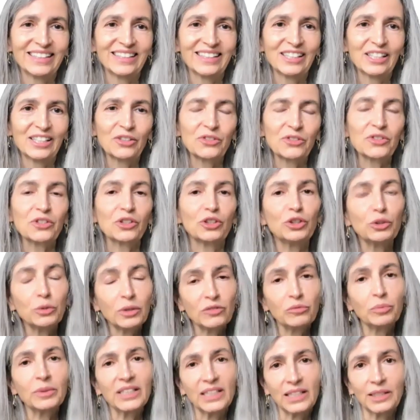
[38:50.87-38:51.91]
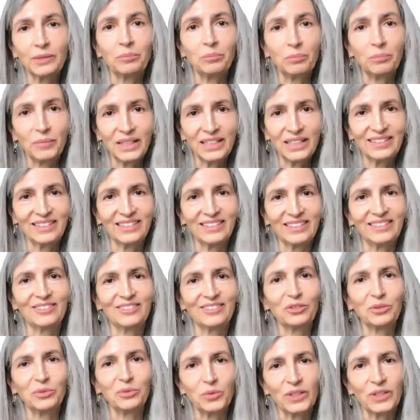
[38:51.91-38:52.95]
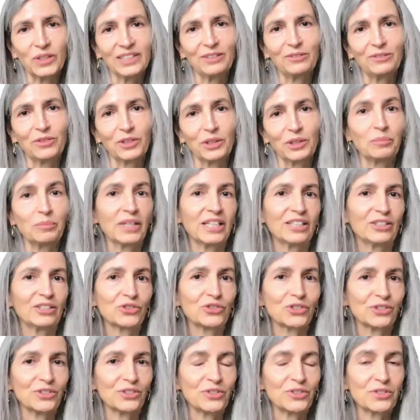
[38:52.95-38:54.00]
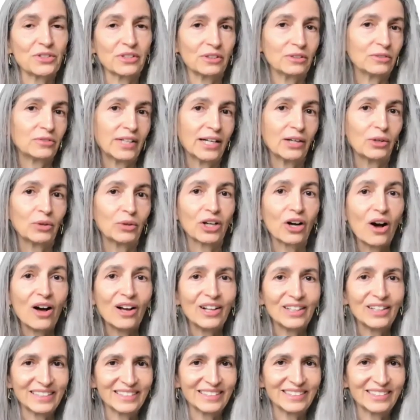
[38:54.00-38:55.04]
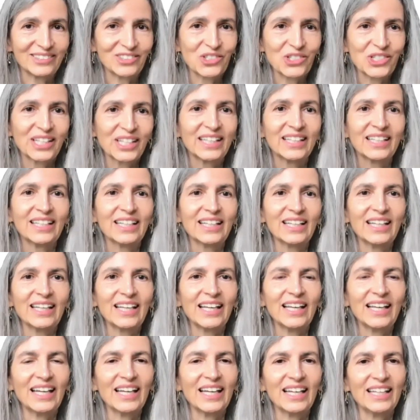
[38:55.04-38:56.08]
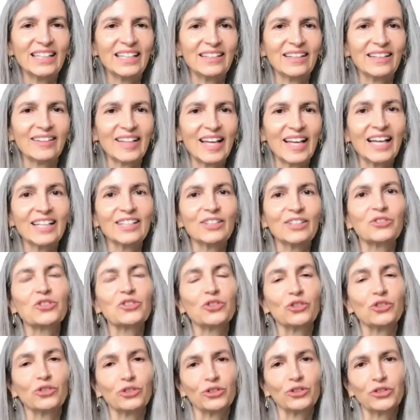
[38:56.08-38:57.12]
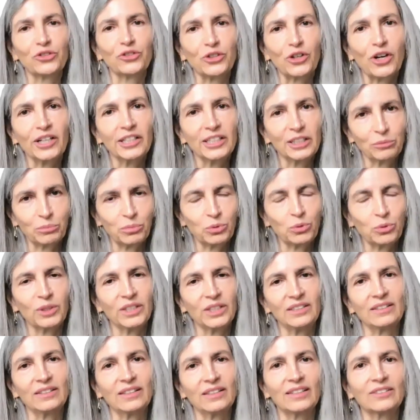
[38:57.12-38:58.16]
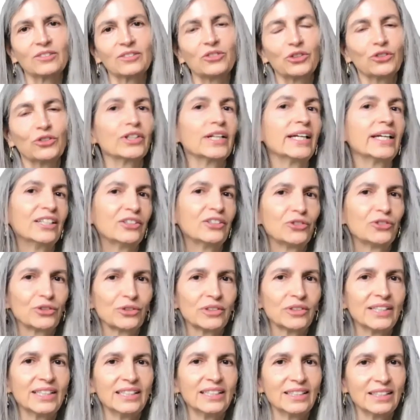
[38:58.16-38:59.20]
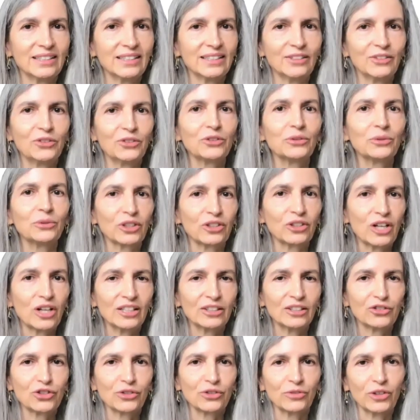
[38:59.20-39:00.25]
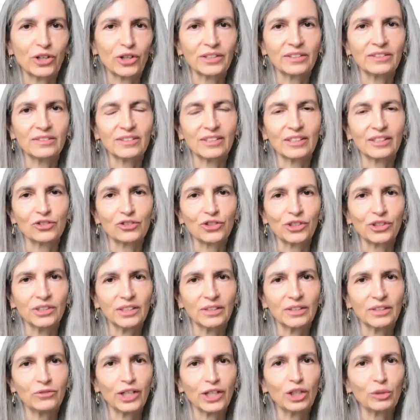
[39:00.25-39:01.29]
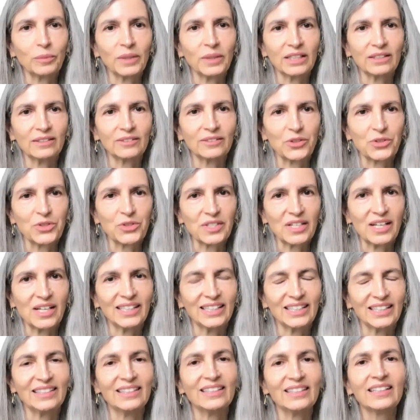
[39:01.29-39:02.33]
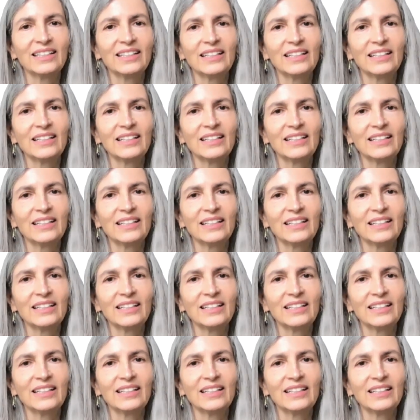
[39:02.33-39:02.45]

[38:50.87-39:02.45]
So you have been admitted to one of the majors of our college, and that is your starting point. That's your entry into the College of Architecture and Environmental Design.